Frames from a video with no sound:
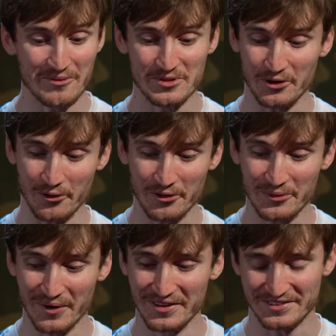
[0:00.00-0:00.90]
I mean the early
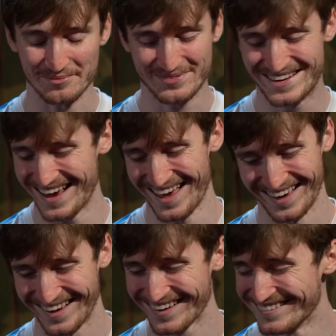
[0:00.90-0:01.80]
ones,
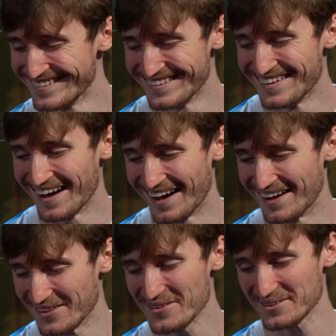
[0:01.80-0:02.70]

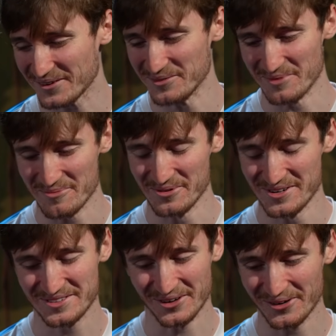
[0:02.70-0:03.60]
those are good
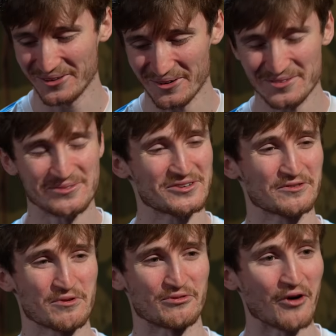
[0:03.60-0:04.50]
memories. The early ones were
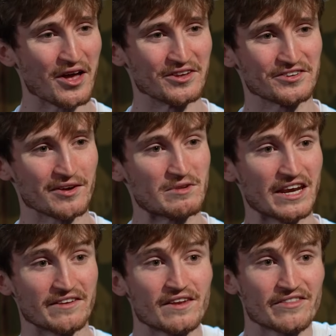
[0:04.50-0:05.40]
just with friends. I mean,
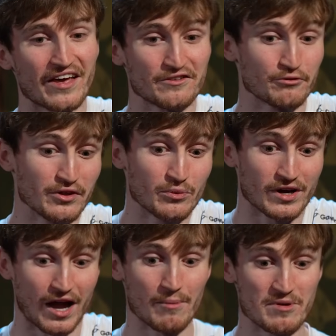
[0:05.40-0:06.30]
and that's really
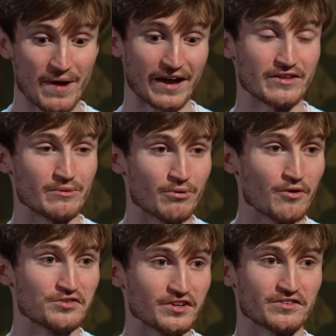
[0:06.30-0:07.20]
what got me back into
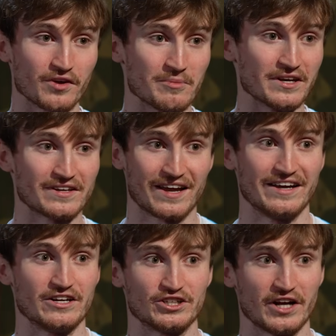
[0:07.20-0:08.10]
pro scene. So I mean,
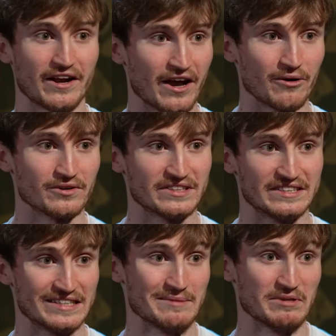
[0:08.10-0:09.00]
kind of shout out
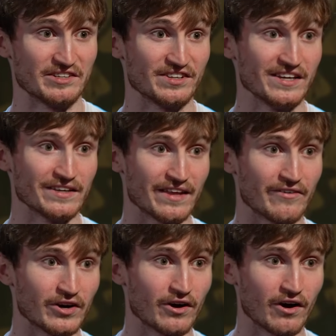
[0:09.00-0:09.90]
DPC in that
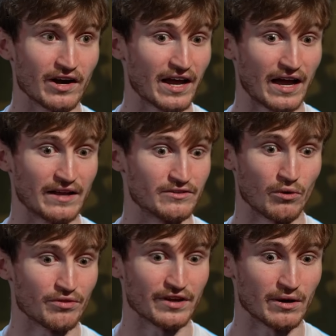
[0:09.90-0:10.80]
regard. I
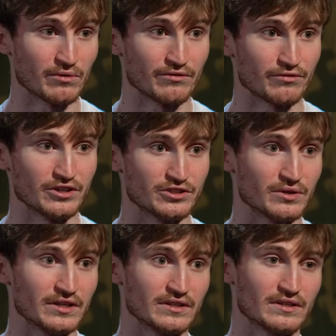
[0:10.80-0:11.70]
don't think I would have
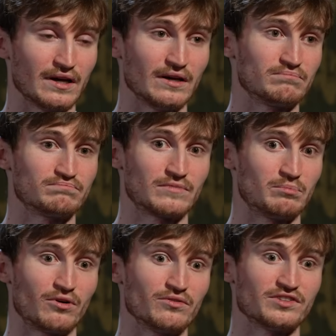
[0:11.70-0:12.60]
rejoined the
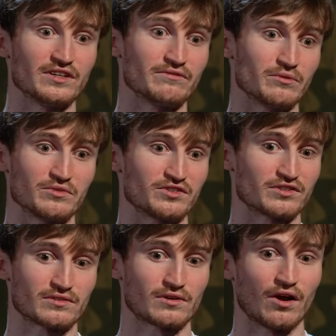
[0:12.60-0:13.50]
pro scene if it was
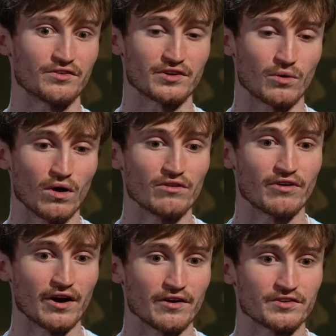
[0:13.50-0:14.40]
just constant
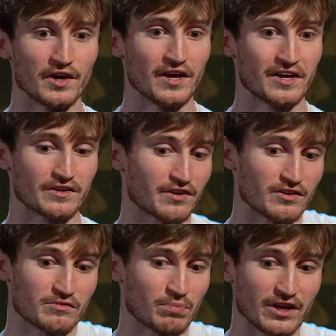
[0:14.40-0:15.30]
qualifiers, because I
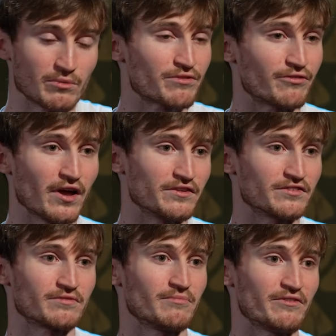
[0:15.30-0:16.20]
just played it with
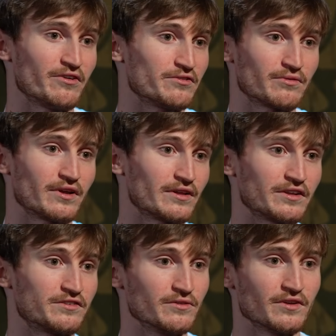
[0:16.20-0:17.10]
friends. My friends were like,
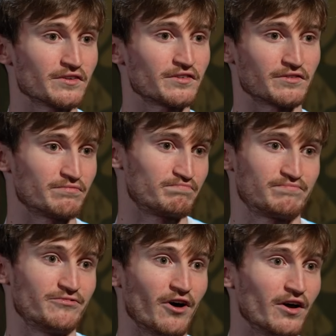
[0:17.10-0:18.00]
let's do this. It's
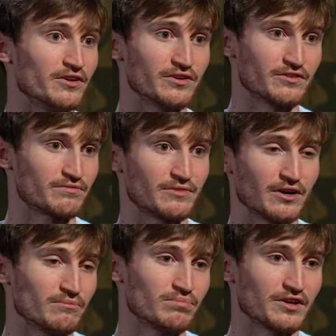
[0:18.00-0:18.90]
fun. You can just, you
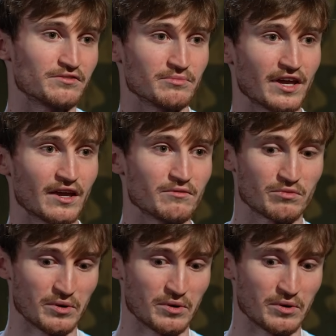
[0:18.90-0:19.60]
know, play some games.